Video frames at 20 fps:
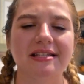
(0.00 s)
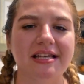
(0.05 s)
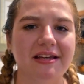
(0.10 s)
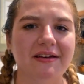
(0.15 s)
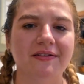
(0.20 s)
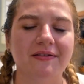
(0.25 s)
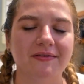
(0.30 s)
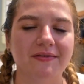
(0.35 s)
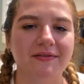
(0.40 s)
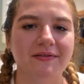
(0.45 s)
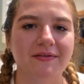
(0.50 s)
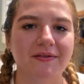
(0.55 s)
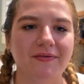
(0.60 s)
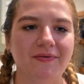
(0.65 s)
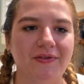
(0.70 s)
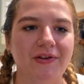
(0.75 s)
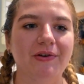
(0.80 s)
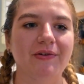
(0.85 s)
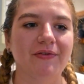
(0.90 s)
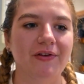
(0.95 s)
like,
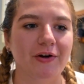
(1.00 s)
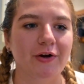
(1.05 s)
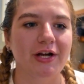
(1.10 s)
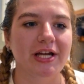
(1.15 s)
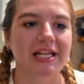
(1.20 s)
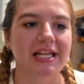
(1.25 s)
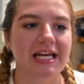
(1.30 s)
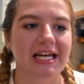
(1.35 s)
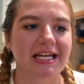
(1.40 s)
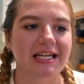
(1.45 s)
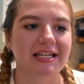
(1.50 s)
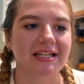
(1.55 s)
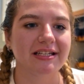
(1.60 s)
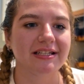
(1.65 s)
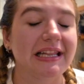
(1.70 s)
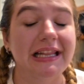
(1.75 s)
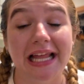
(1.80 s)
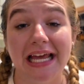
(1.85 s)
feel very like